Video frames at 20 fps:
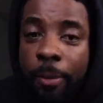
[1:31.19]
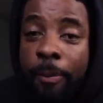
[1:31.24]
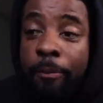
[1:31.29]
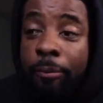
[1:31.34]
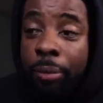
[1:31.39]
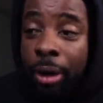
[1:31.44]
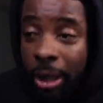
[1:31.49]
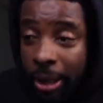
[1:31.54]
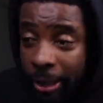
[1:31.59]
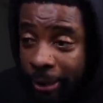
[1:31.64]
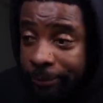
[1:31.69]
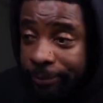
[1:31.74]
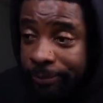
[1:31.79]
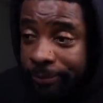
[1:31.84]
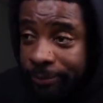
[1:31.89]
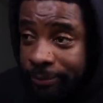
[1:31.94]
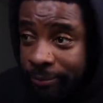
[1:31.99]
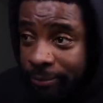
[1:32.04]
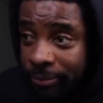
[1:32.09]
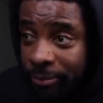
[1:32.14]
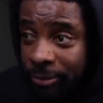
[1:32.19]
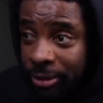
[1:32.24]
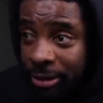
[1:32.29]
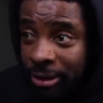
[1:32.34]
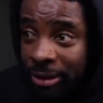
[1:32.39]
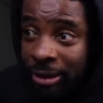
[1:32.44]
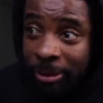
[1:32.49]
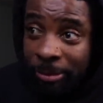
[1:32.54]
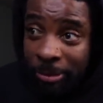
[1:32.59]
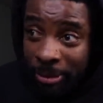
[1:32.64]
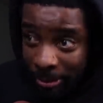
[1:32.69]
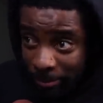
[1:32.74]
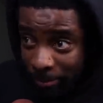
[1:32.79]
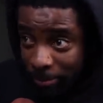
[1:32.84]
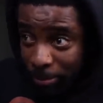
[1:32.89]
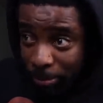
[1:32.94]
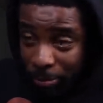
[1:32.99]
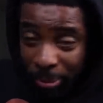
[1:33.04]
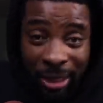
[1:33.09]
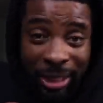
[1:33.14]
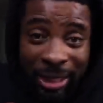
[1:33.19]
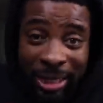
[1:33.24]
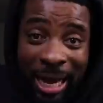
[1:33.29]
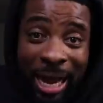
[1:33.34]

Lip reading: but the big